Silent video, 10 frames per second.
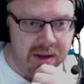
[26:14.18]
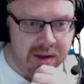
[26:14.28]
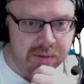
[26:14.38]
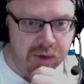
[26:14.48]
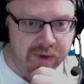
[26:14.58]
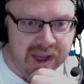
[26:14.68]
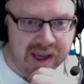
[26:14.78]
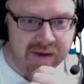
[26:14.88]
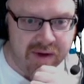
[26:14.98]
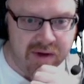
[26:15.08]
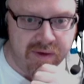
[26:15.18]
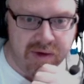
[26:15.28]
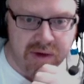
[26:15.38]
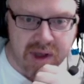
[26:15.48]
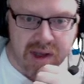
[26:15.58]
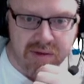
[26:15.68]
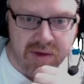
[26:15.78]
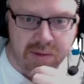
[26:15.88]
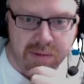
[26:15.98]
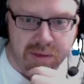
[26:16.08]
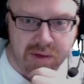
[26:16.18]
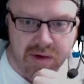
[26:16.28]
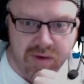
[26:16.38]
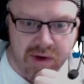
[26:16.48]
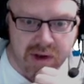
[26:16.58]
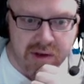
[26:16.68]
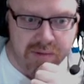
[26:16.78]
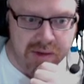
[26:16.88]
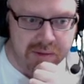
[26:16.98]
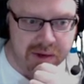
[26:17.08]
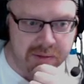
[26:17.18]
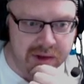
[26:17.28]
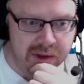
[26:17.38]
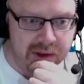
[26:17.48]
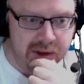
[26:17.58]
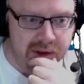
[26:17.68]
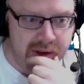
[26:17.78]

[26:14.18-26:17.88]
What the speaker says: The moving average often just catch the important trends, blah, blah, blah.